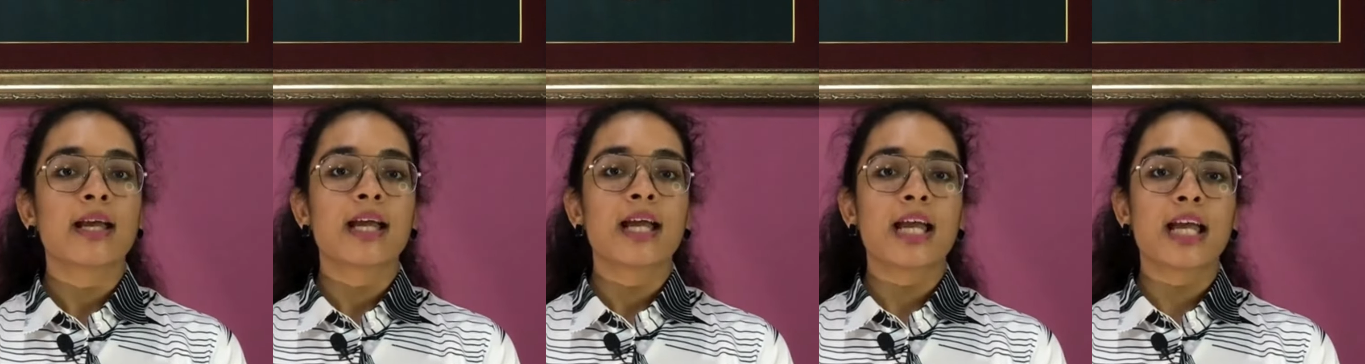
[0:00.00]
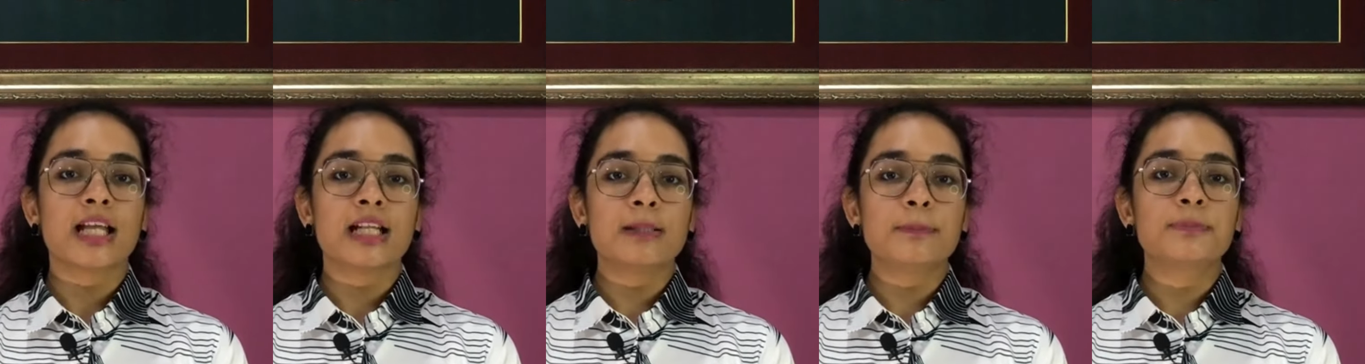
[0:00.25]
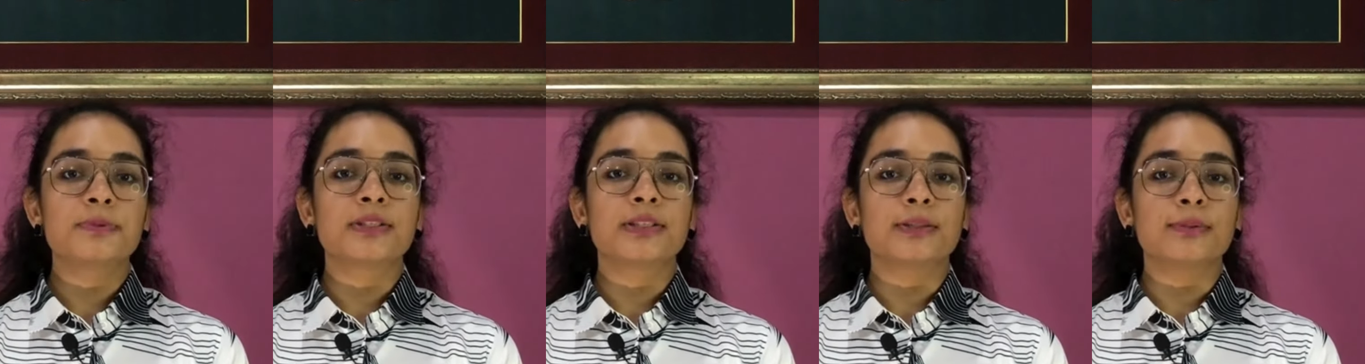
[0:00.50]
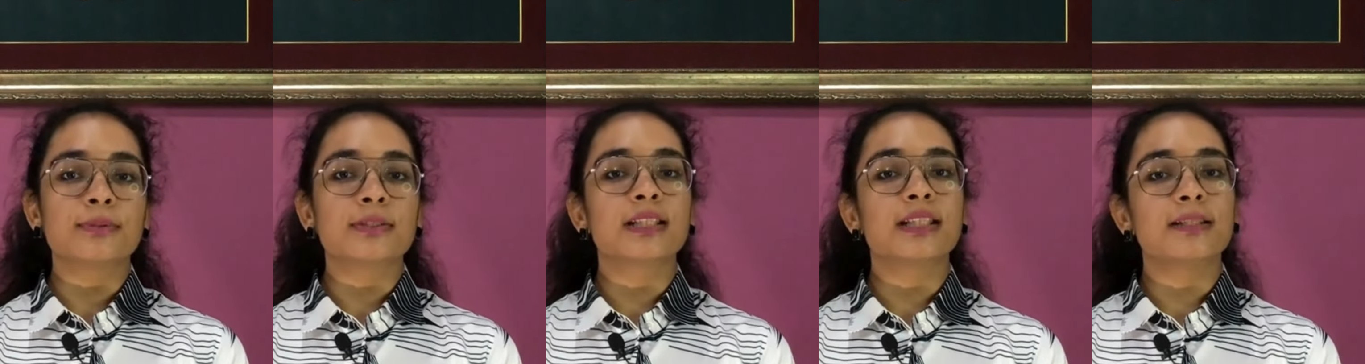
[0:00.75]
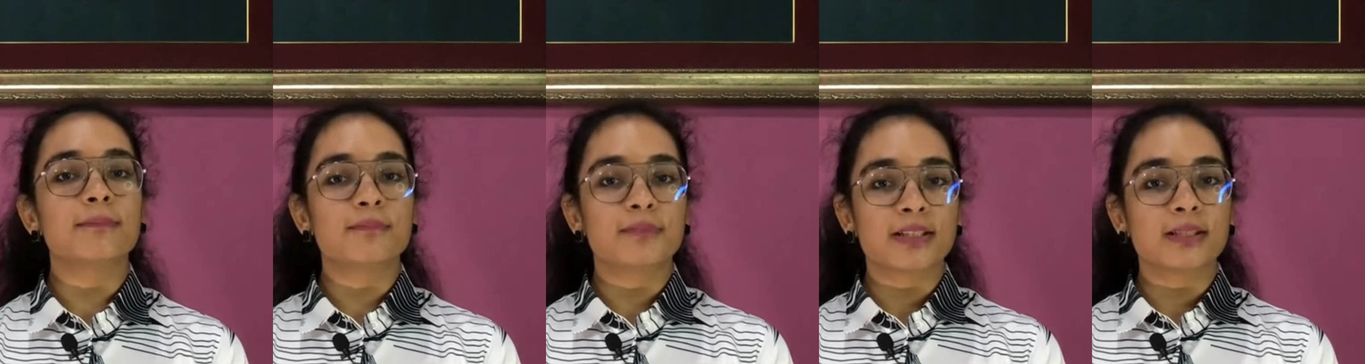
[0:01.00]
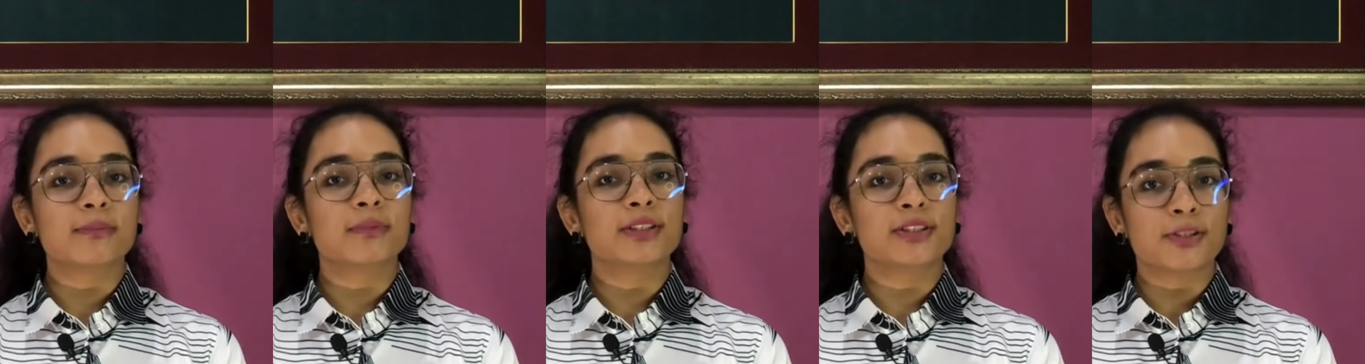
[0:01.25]
helps you keep
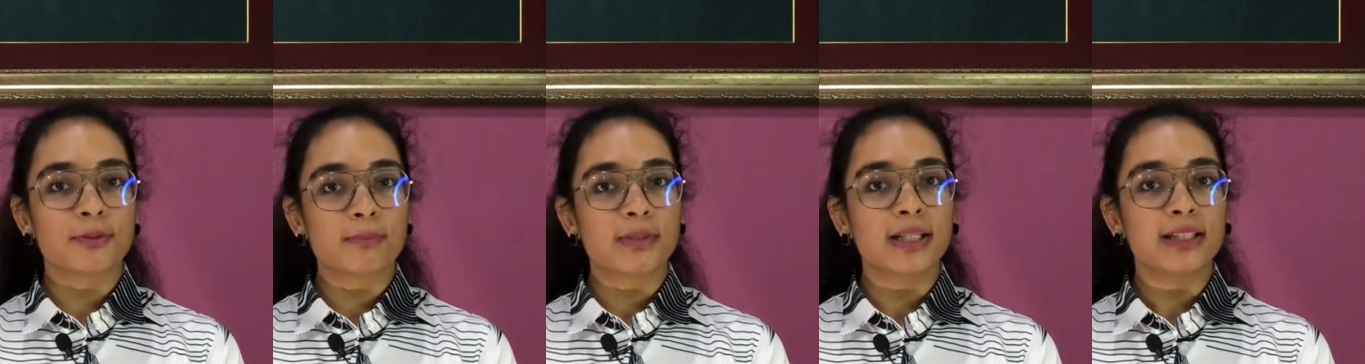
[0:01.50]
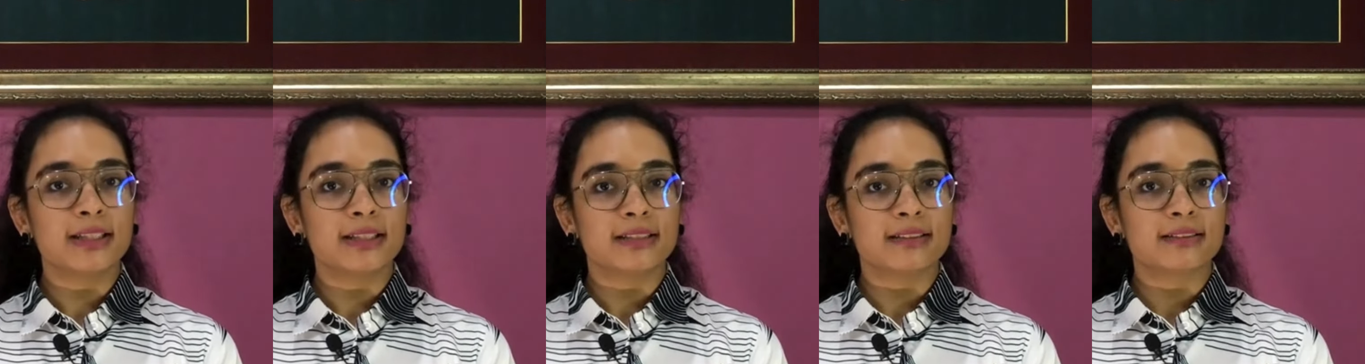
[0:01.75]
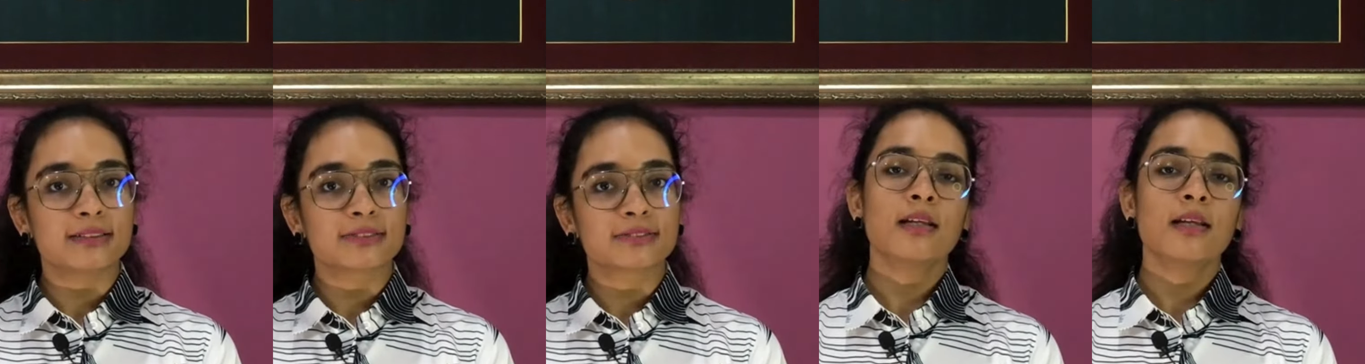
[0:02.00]
them in your mind.